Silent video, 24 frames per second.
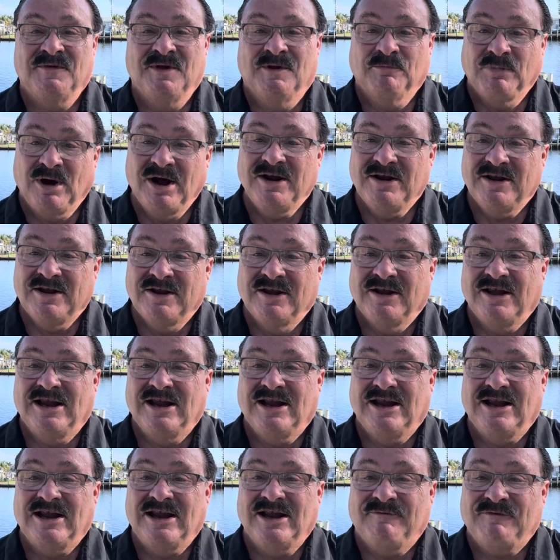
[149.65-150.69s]
But
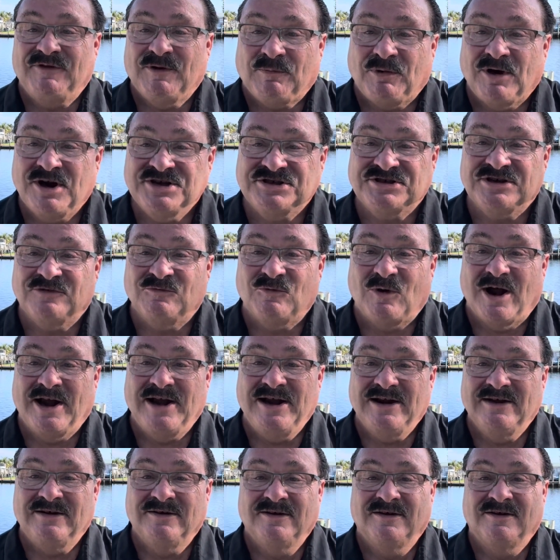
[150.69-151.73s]
if you price it
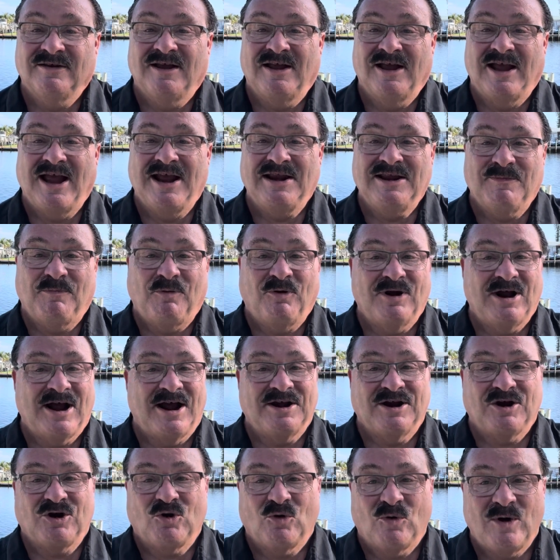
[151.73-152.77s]
right, and you put on
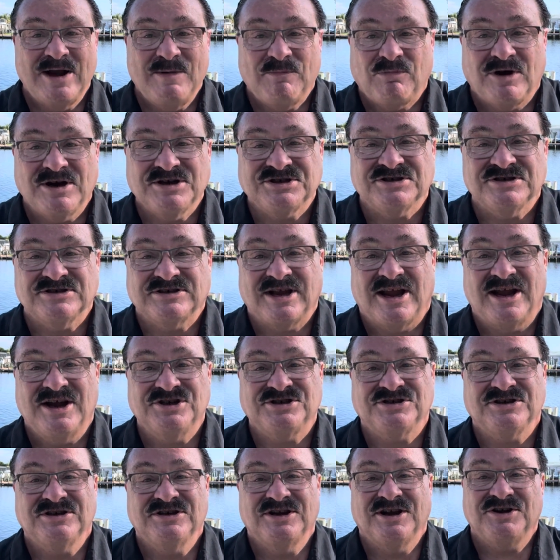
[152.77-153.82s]
a great
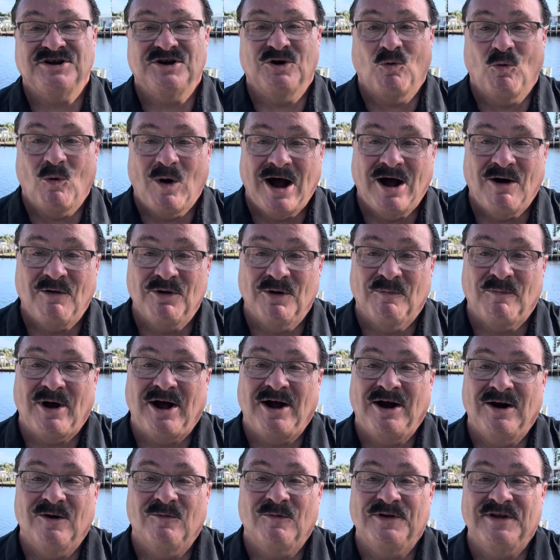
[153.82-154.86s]
presentation and you wow the
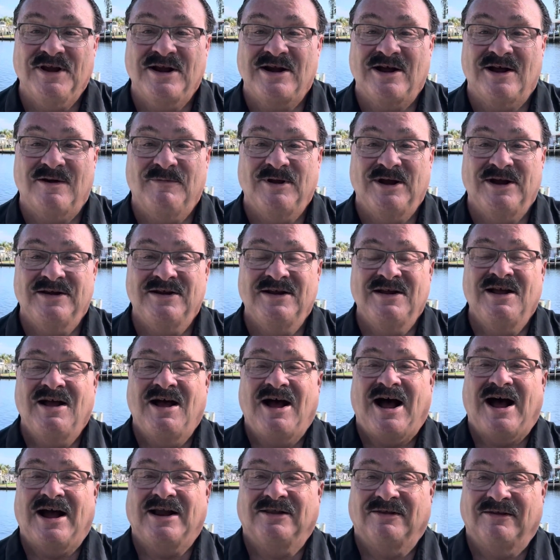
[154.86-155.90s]
buyer when they come in,
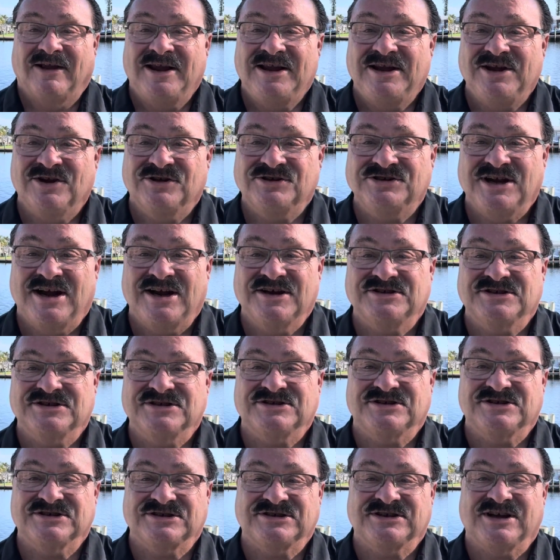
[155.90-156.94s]
I like your chances
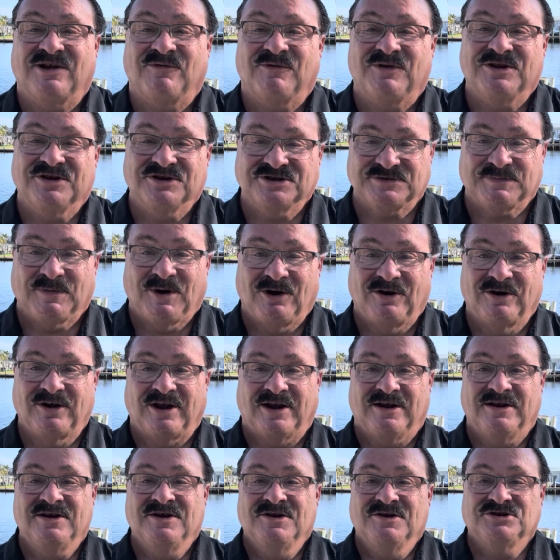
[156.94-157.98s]
to sell in this
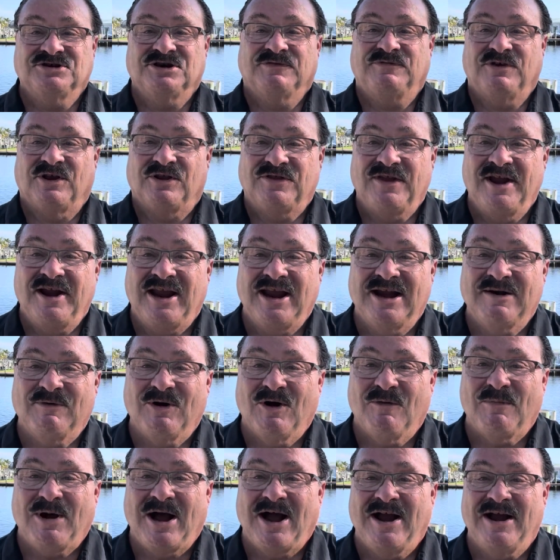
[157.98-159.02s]
market. So if you're thinking
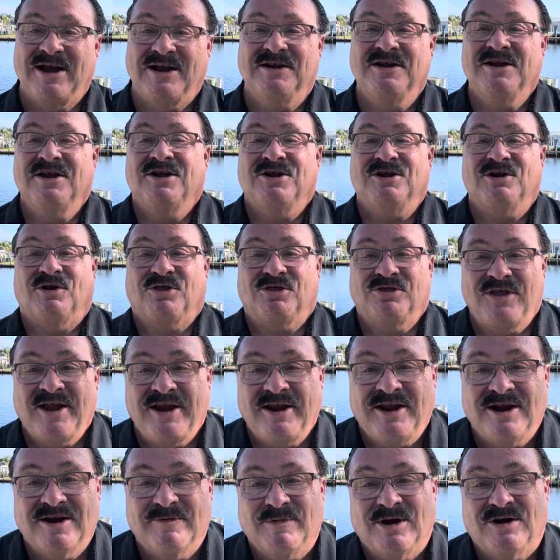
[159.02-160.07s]
about buying, you're
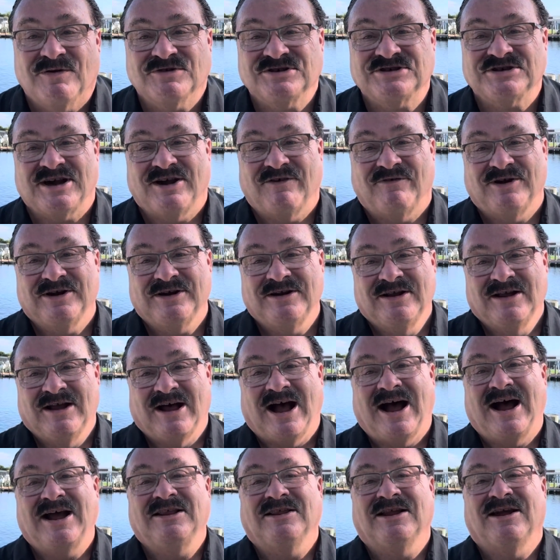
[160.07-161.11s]
thinking about selling,
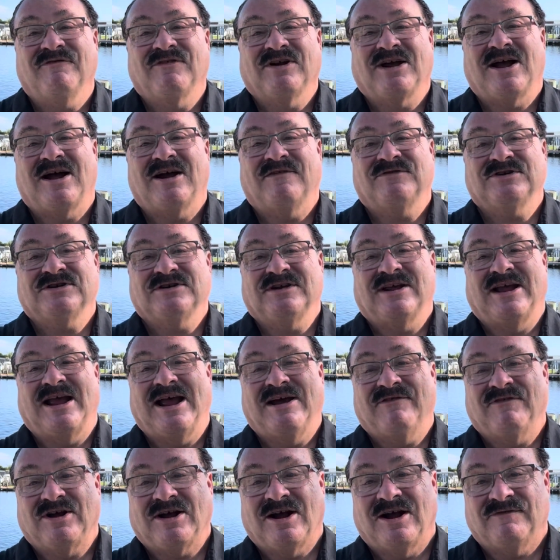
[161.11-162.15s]
I'd love to
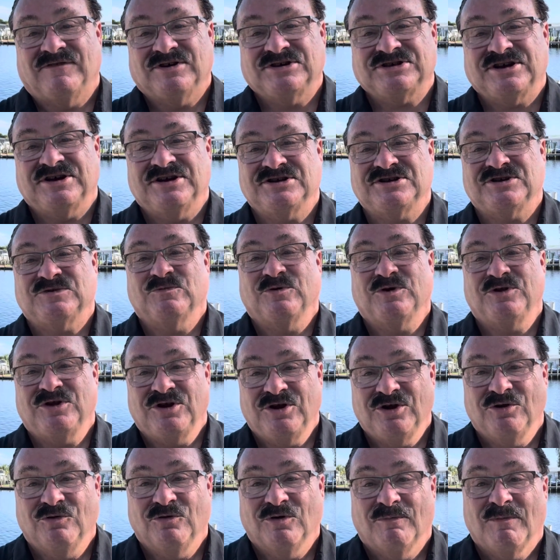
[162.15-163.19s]
have a conversation with
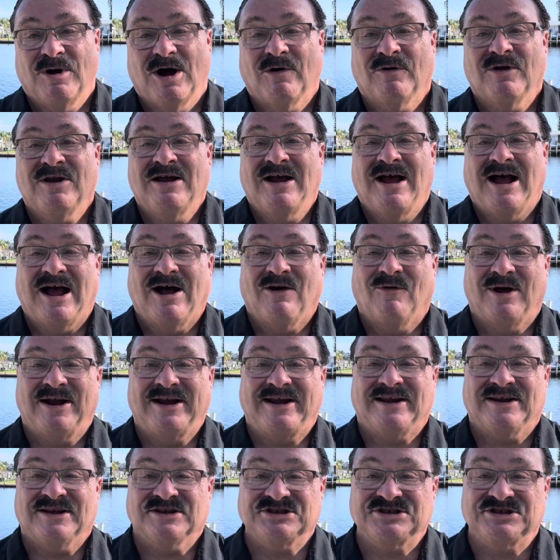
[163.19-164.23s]
you about how I
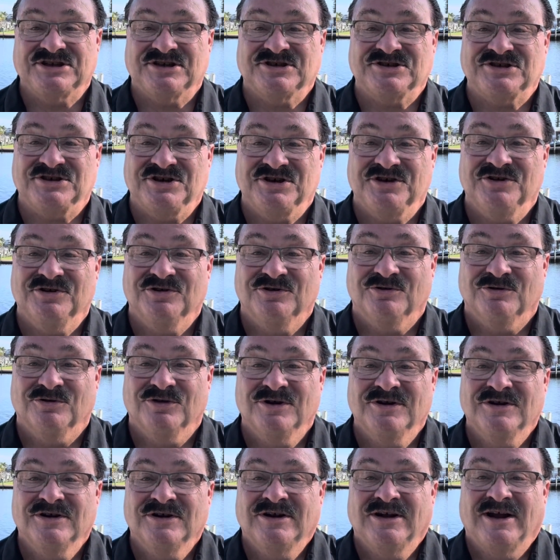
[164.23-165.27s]
can assist you
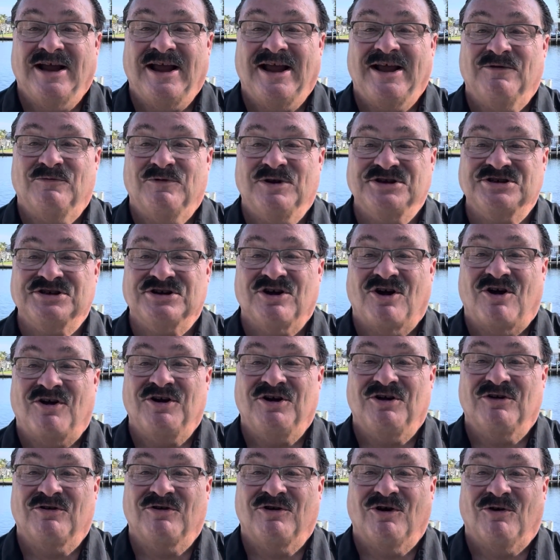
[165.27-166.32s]
in reaching all
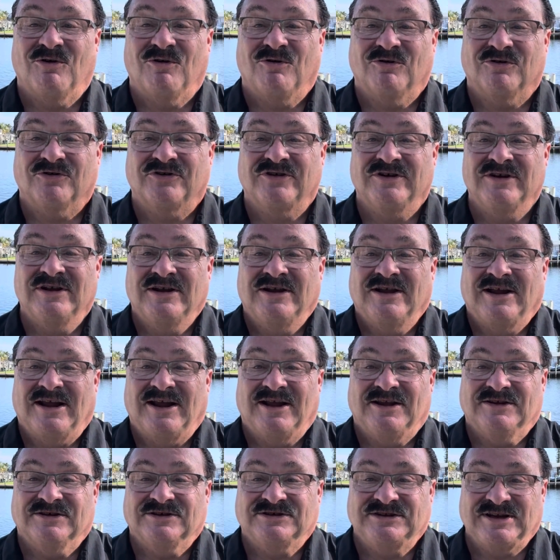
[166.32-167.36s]
your goals
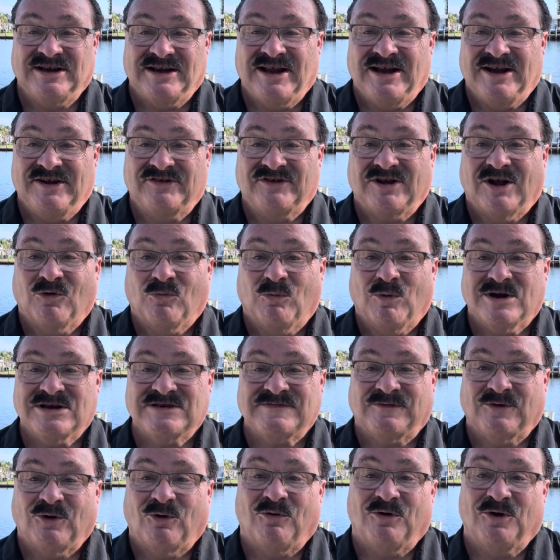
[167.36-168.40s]
in today's Southwest
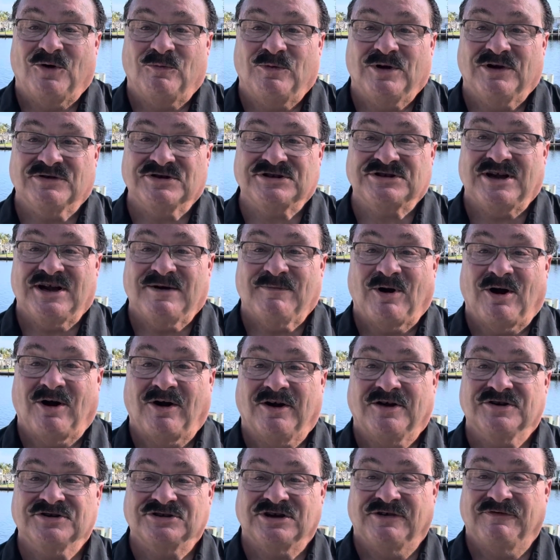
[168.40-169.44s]
Florida real estate
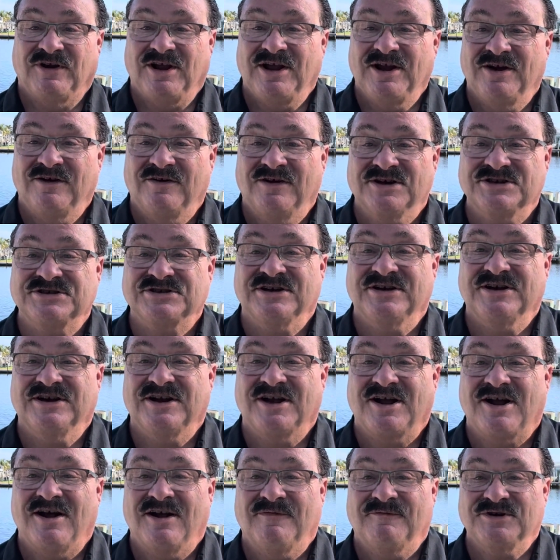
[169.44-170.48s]
market. So if you're interested in a
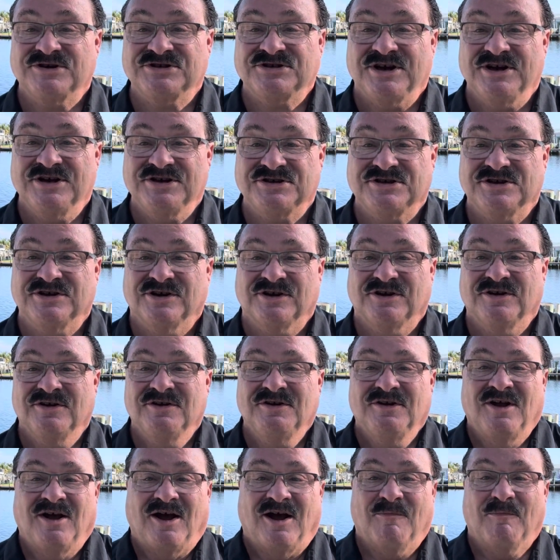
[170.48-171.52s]
conversation,
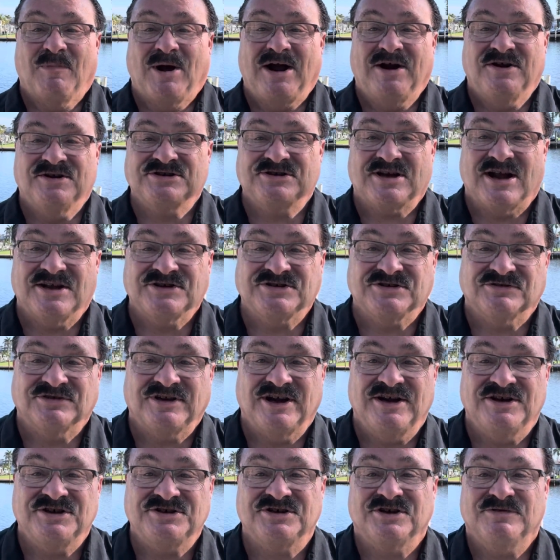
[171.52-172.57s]
a buyer's
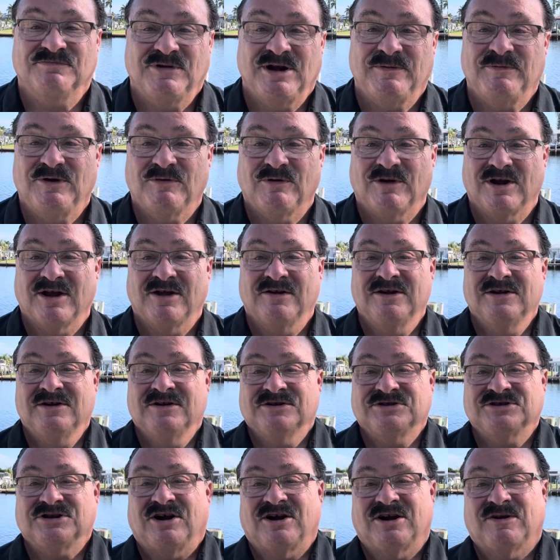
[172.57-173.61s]
consultation, maybe you want to
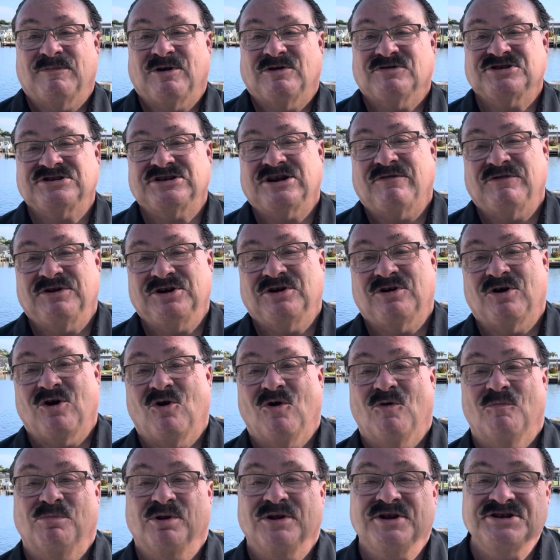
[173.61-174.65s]
talk about selling your
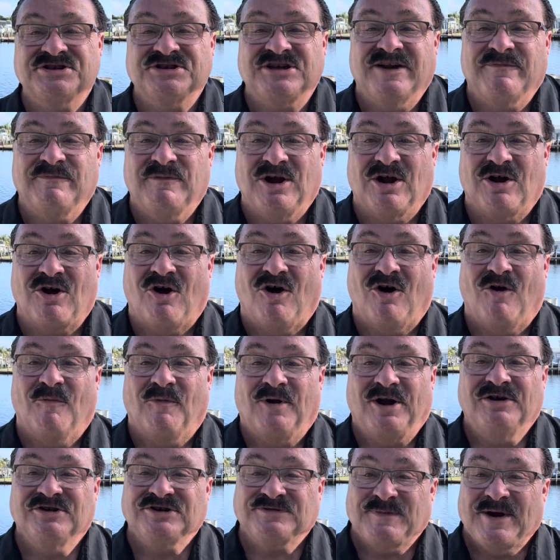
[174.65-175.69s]
home, please give me a call.
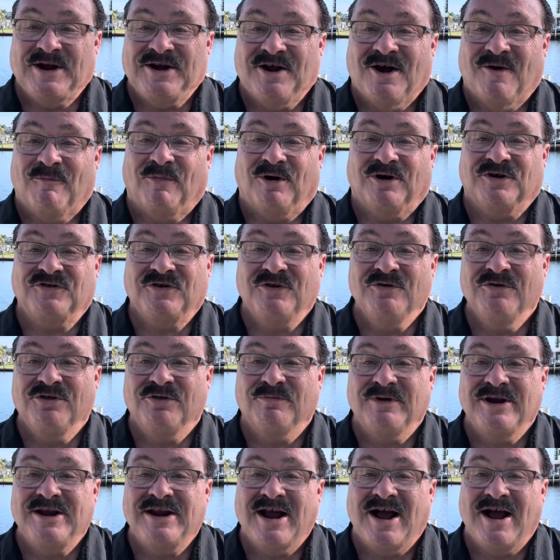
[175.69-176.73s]
Here's my number,
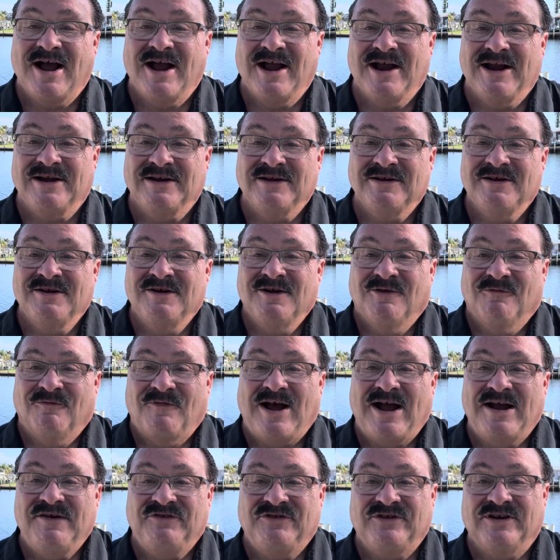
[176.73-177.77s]

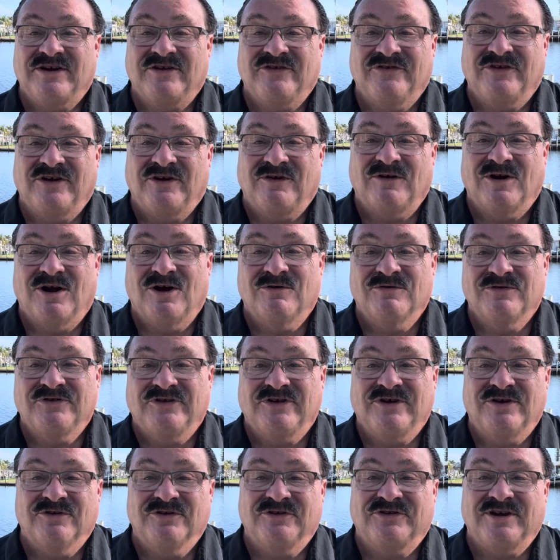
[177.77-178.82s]

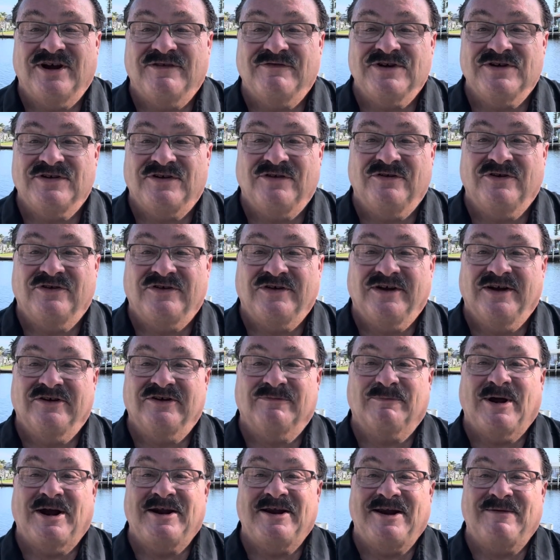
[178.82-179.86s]
239-560-0726.
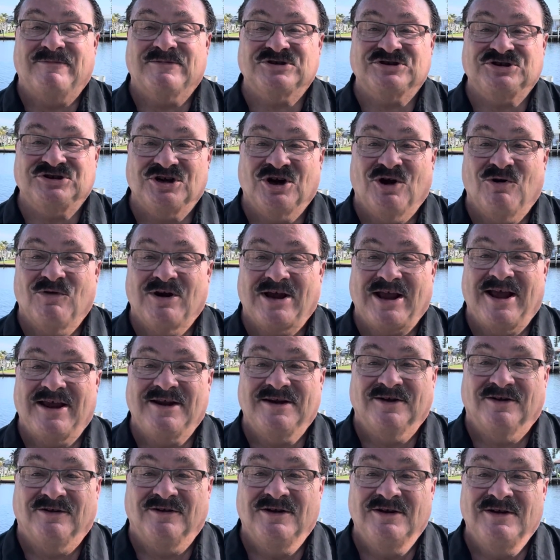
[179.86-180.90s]
My name is Joe
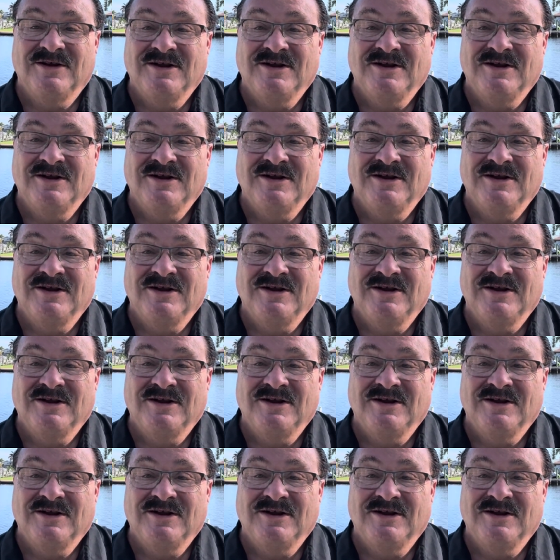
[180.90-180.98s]
Kendall.